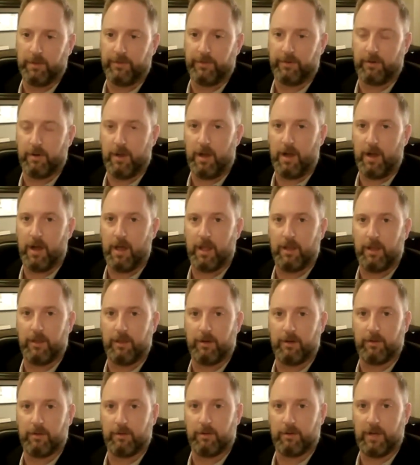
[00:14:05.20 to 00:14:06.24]
but they're not.
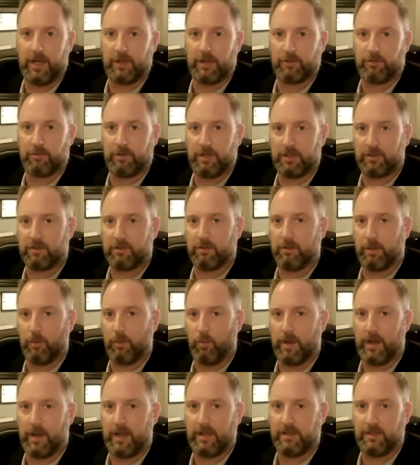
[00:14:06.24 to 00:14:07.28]
They're not traditionally
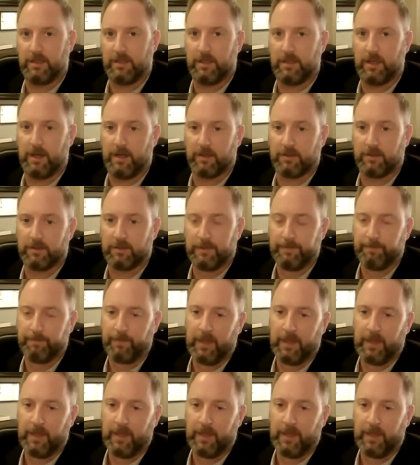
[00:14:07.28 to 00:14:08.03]
what IT does.